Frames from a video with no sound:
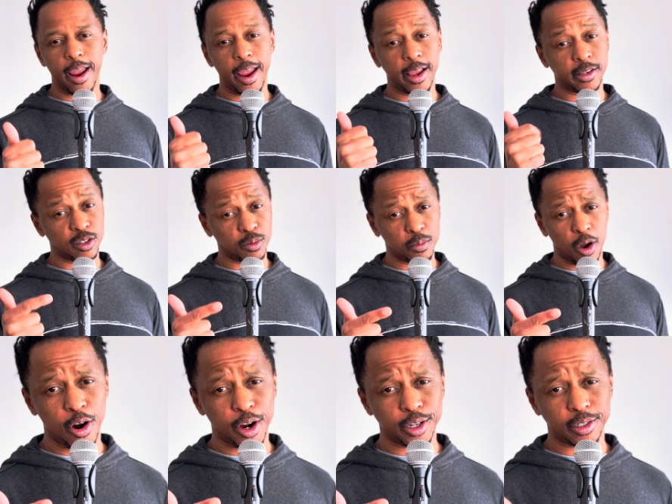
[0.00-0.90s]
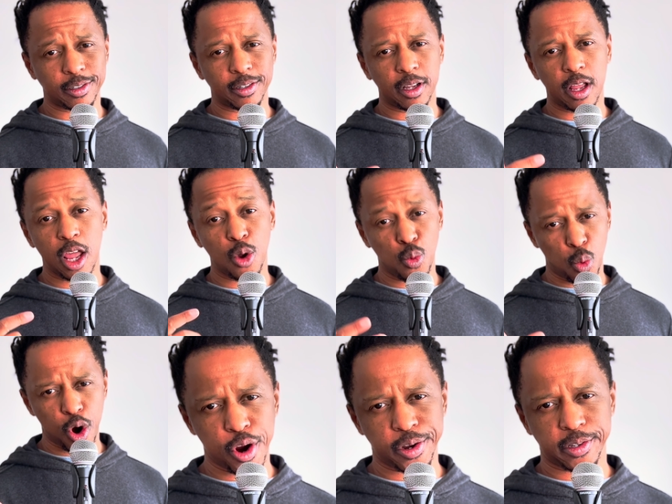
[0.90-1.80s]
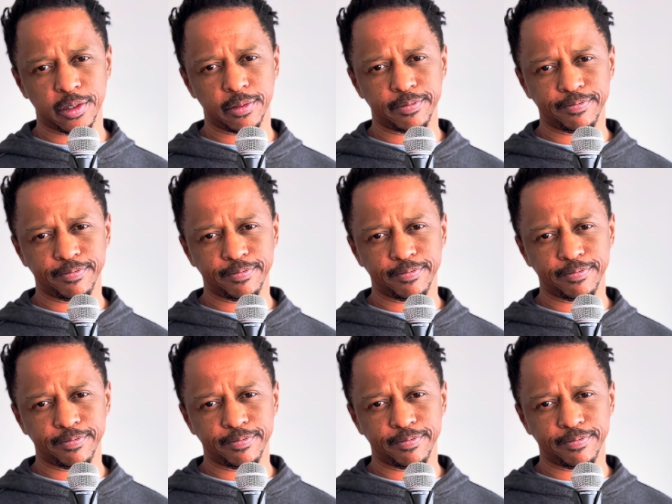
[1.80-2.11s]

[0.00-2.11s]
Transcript: it's smart, it works.